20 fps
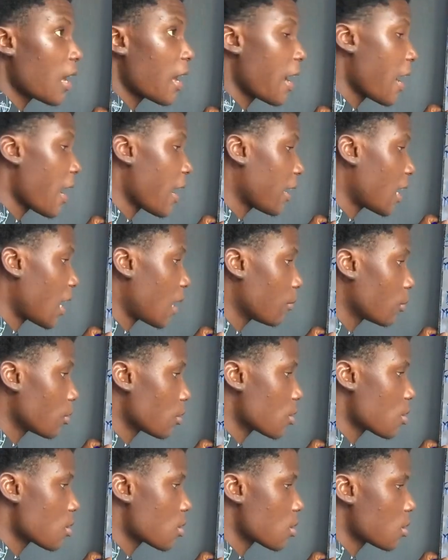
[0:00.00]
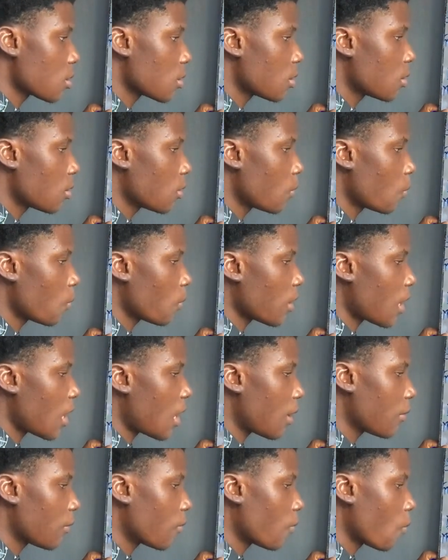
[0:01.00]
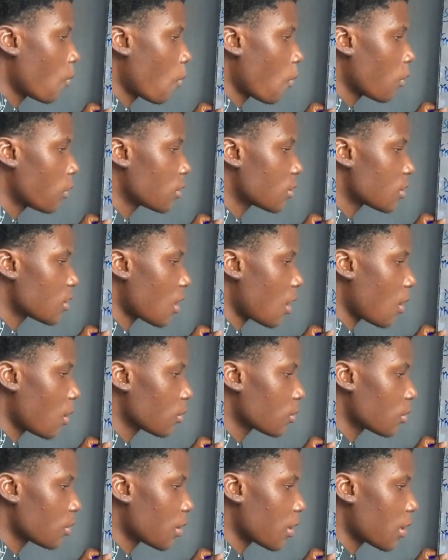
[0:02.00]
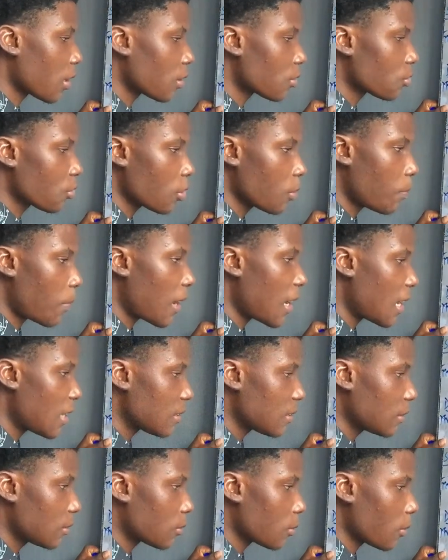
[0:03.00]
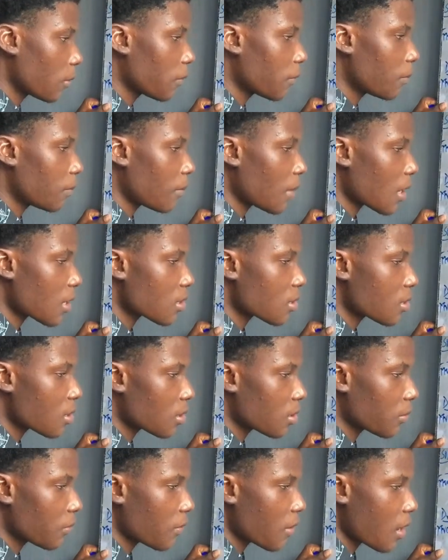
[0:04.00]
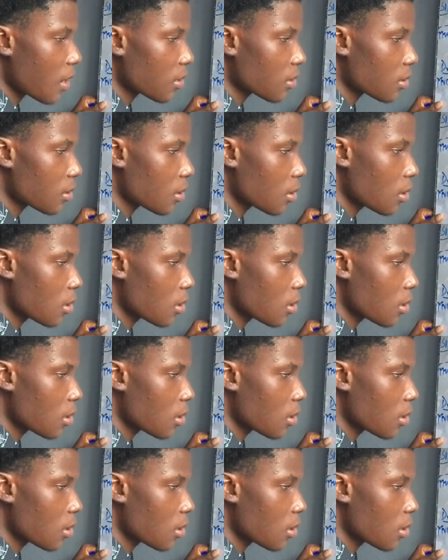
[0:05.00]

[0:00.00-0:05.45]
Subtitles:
and how much? We have 1,000 naira. So you balance it off. March 31st,